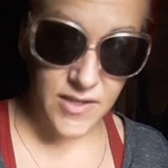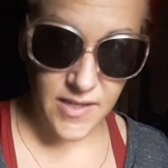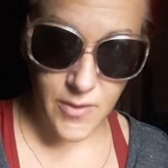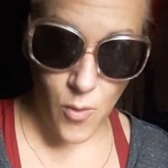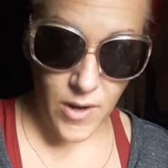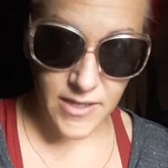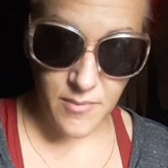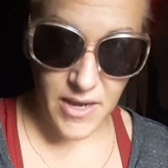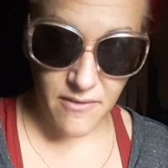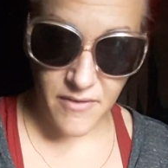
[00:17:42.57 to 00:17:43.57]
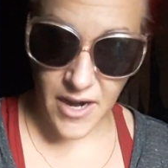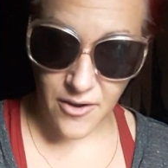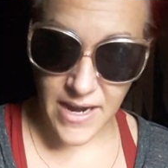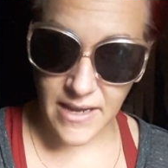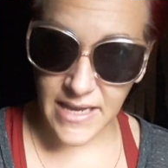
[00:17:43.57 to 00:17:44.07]
this is going to be a
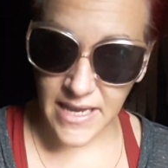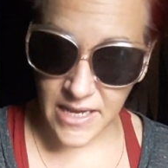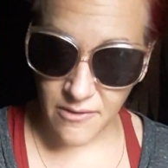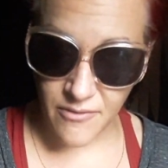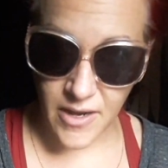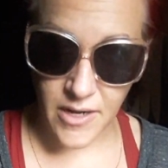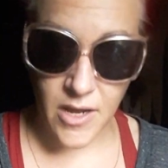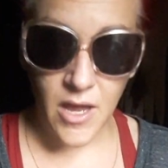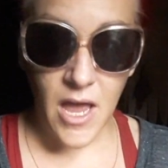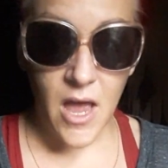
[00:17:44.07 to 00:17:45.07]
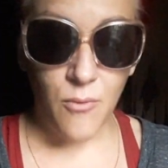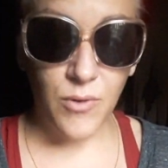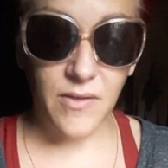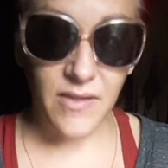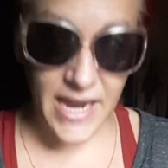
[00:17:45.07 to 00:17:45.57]
very even
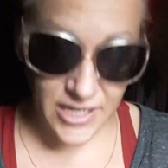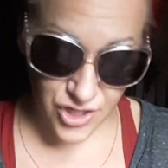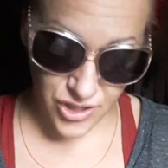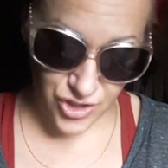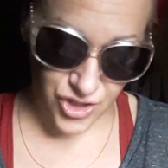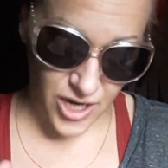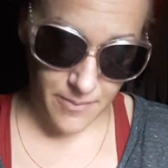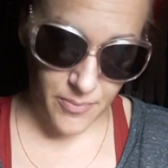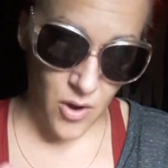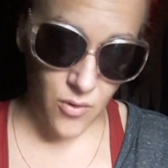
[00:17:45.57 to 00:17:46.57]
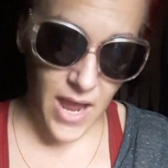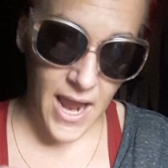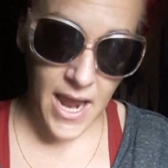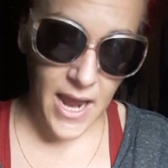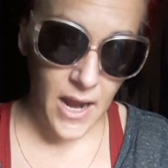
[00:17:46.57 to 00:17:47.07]
relationship,
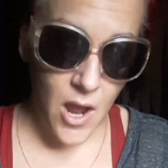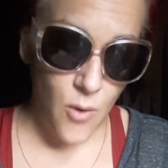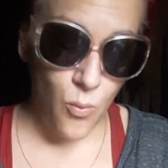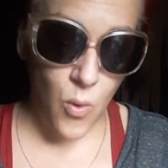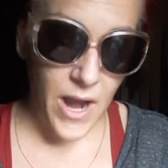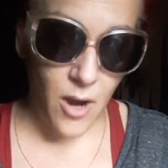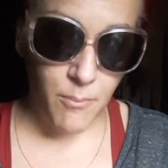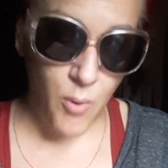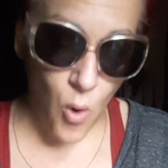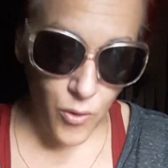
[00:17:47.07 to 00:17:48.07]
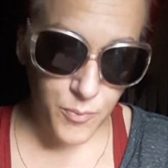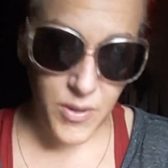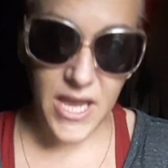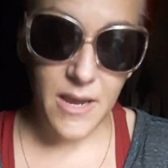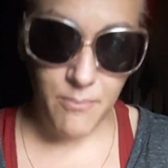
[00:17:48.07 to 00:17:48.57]
okay, where both
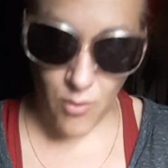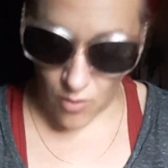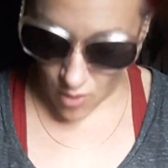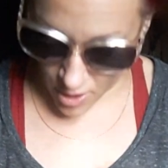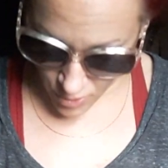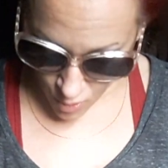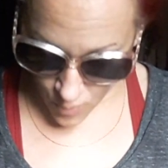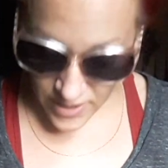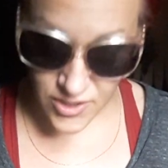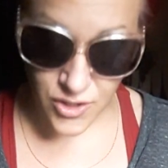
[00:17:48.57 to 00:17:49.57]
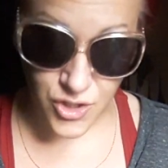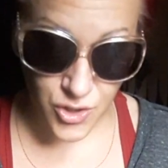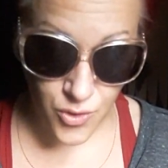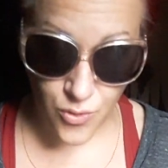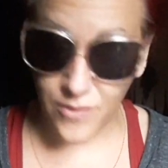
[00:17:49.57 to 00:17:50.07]
people are going to
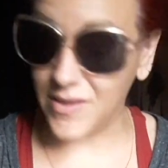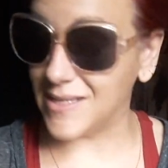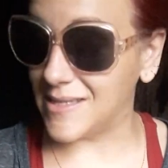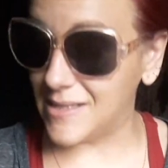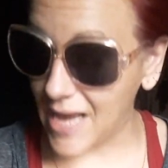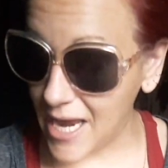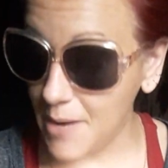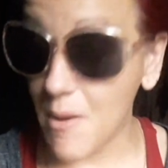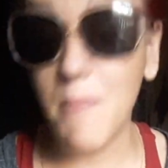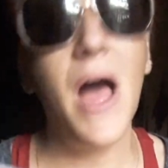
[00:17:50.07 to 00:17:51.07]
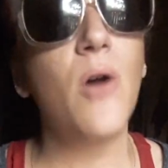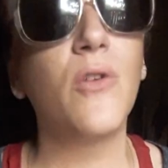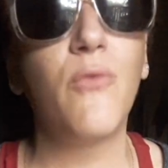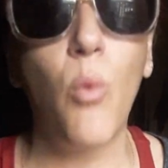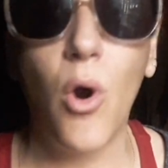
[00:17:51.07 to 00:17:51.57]
do the same amount
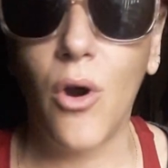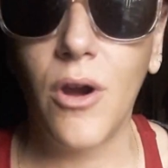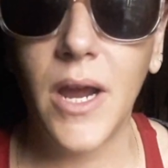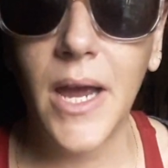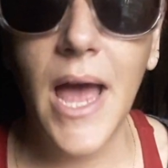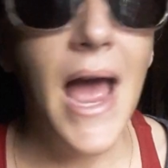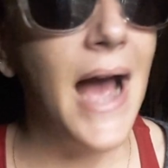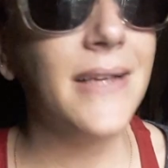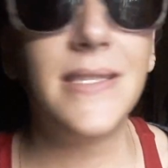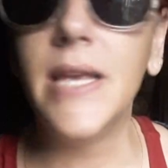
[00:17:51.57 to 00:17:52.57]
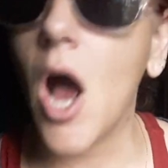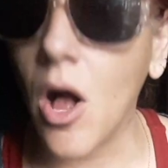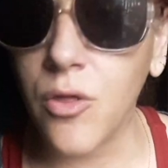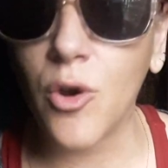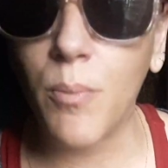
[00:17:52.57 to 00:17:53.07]
of work as the
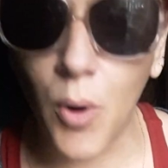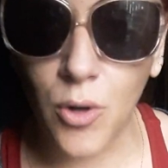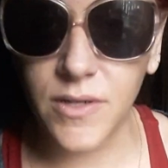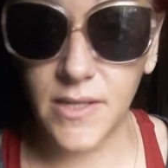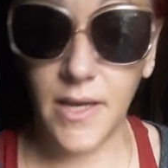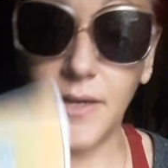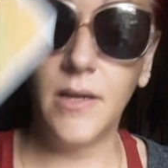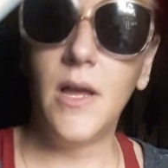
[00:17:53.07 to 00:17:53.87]
other person.